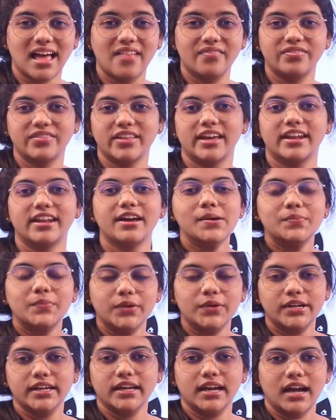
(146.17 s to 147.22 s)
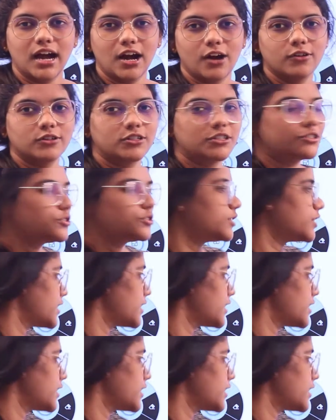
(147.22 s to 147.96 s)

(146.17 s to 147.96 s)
and then putting out to the